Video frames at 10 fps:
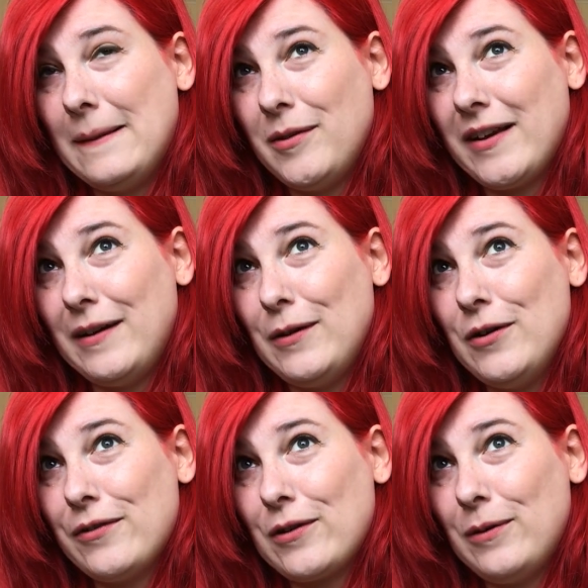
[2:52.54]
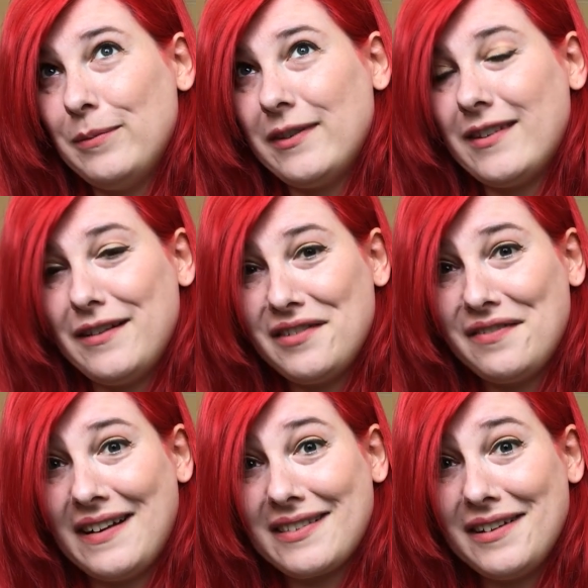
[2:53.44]
I think I overcompensate for
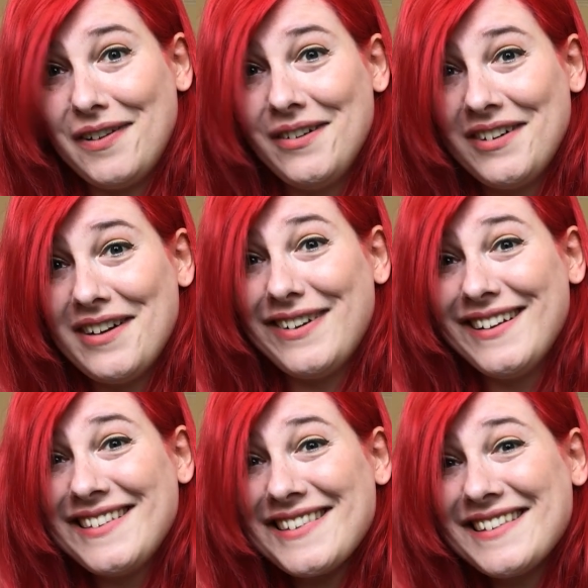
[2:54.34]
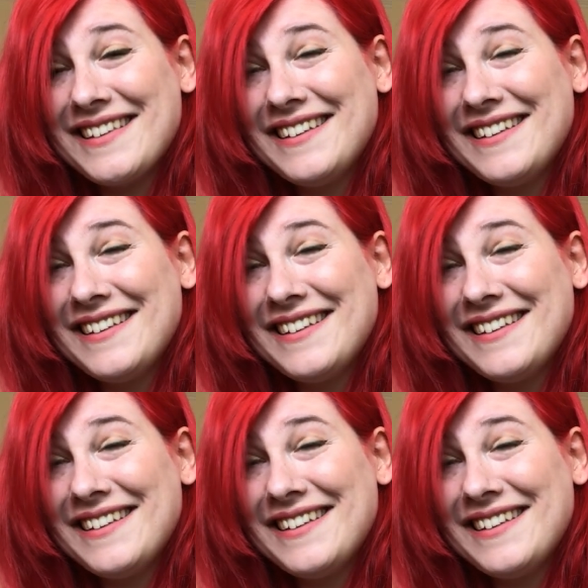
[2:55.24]
the fact that I feel nervous.